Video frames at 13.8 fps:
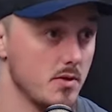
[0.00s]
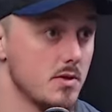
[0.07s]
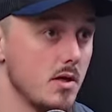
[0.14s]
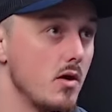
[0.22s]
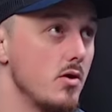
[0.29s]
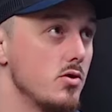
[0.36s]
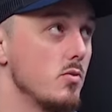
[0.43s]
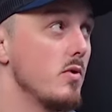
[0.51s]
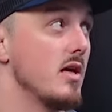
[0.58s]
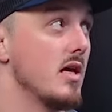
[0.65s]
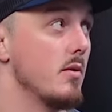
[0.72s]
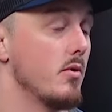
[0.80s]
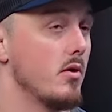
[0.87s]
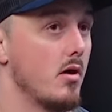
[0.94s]
Sodium we
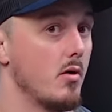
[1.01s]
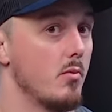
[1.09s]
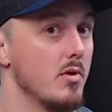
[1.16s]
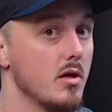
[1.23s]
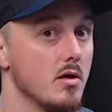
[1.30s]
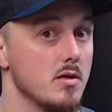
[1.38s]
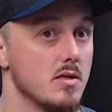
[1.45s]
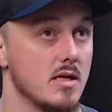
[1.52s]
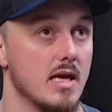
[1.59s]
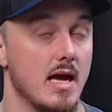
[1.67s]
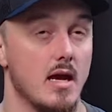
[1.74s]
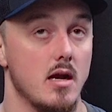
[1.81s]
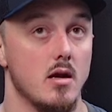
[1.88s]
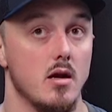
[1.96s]
keep an eye on because
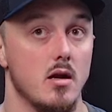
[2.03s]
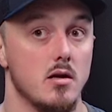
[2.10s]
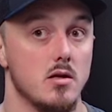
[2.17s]
again,